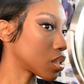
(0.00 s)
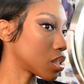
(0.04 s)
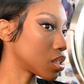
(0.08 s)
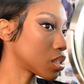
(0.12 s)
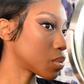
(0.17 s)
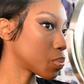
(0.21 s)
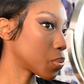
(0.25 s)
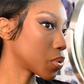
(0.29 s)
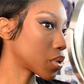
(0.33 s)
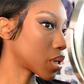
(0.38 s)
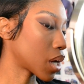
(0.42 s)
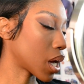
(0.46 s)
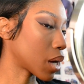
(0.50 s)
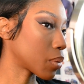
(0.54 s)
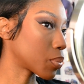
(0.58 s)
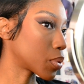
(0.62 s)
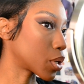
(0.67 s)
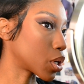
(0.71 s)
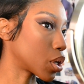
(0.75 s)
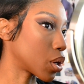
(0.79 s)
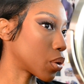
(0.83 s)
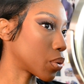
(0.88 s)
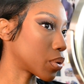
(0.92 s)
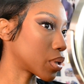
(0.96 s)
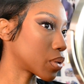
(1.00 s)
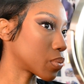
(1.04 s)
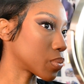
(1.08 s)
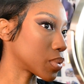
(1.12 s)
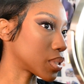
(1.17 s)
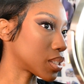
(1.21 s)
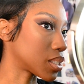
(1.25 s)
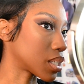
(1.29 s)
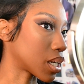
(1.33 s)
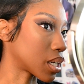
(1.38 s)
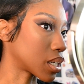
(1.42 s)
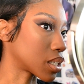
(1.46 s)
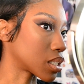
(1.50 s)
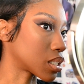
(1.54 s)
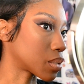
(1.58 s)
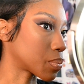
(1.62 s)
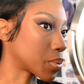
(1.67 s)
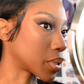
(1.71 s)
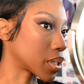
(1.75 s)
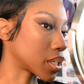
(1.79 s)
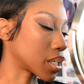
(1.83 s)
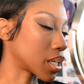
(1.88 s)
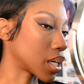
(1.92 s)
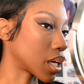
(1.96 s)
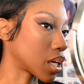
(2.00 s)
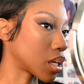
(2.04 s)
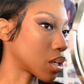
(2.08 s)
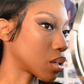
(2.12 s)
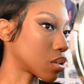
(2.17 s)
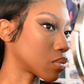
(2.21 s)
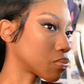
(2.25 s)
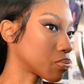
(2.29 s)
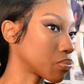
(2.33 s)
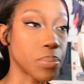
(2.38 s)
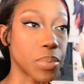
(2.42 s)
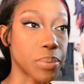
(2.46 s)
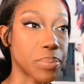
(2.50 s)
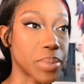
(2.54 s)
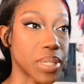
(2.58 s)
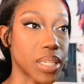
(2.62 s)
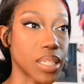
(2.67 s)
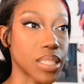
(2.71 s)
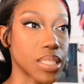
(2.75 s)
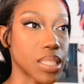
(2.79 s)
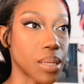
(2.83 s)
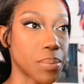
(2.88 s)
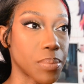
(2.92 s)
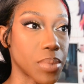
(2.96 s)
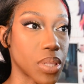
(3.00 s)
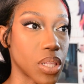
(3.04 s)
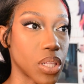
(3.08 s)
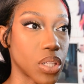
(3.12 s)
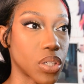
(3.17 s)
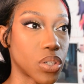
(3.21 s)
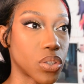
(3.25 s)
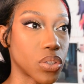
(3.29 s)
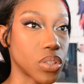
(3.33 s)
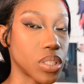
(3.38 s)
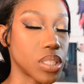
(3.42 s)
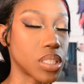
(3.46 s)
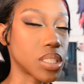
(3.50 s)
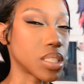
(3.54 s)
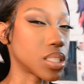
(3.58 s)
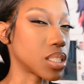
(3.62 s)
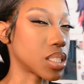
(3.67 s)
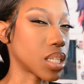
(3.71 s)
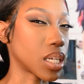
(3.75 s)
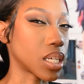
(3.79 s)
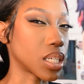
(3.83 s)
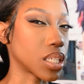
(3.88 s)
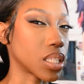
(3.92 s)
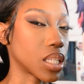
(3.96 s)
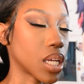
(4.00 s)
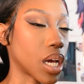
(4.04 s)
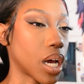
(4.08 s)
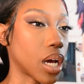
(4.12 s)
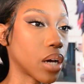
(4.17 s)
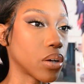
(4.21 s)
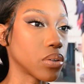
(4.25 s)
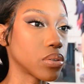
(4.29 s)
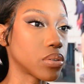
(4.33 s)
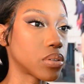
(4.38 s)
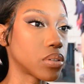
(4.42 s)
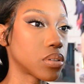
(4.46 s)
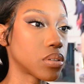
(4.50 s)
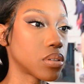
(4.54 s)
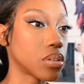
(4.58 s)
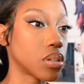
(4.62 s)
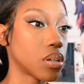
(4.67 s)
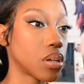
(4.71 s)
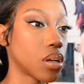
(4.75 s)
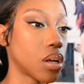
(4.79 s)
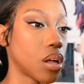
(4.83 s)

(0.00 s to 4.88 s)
at this point I would go in with setting spray again, but because I'm literally just staying in the house,